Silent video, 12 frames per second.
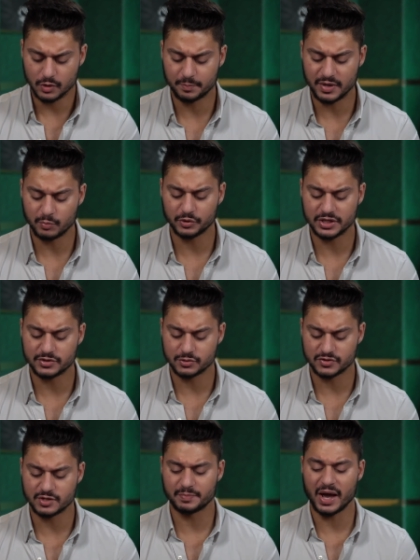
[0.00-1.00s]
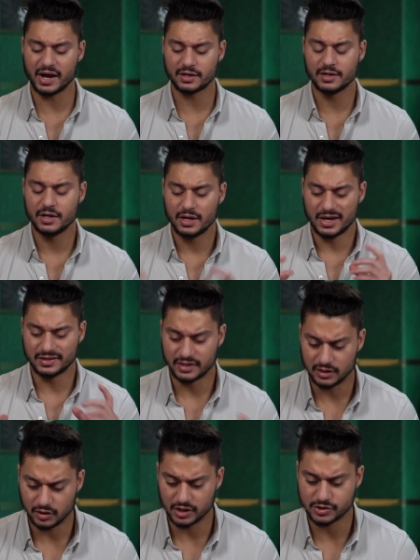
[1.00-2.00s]
people need to sit back and
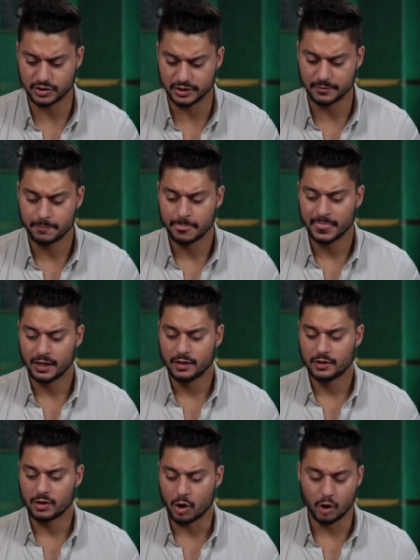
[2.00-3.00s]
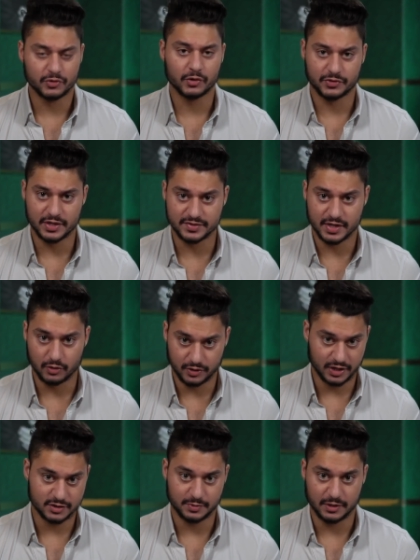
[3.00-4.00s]
think logically. Are there things that are
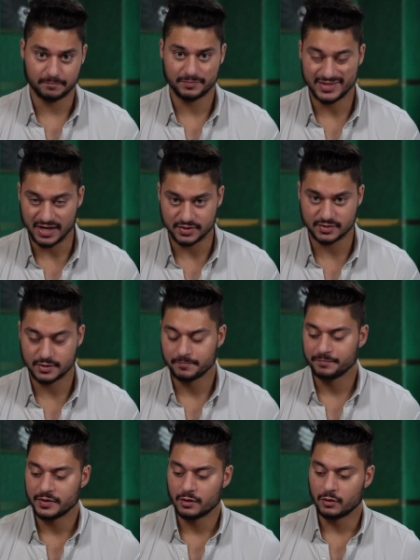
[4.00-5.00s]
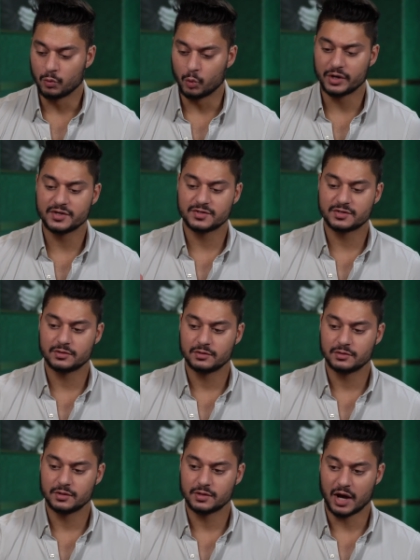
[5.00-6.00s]
against me? Yes.
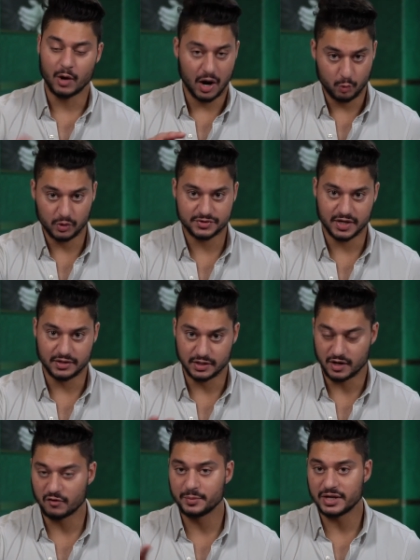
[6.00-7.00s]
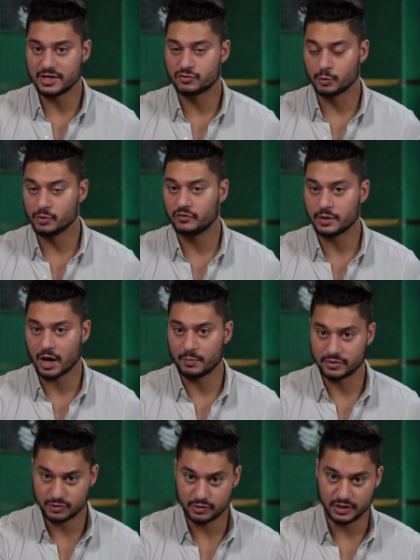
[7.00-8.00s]
I will say the government is removing
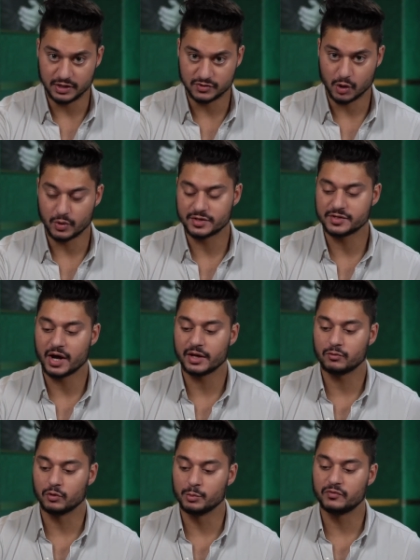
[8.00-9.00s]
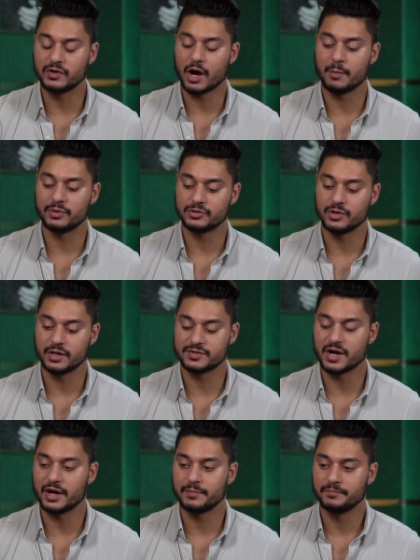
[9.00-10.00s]
opportunity. So it's not removing opportunity. It's
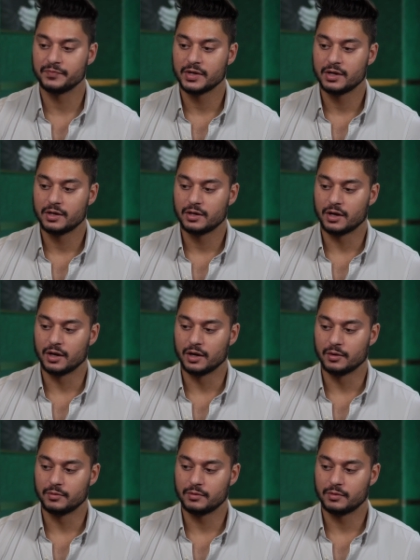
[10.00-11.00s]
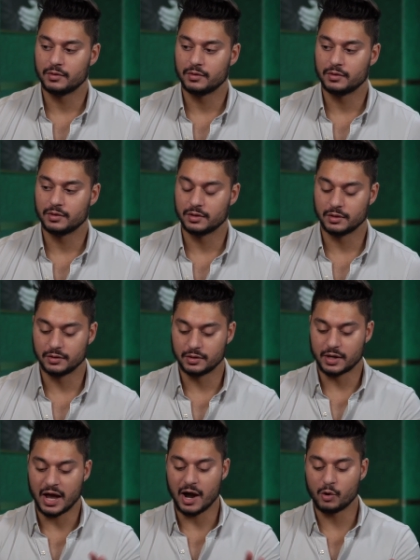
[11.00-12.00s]
not
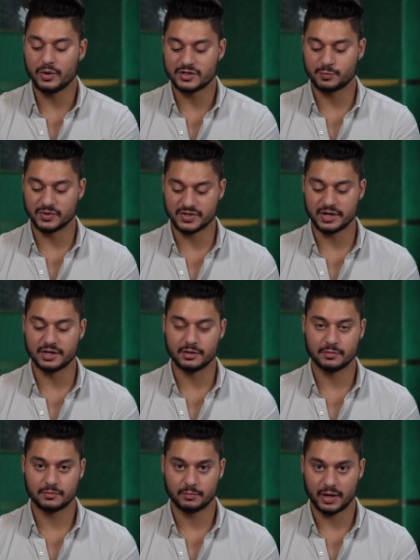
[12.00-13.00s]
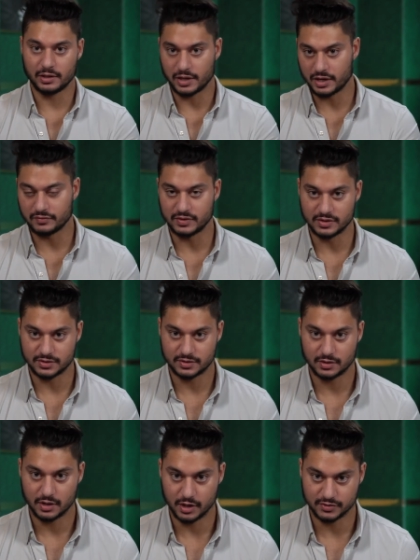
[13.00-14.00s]
how it's presented by a lot of
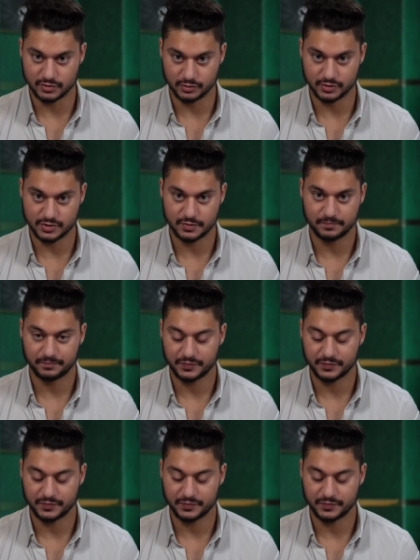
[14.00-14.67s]
these hustlers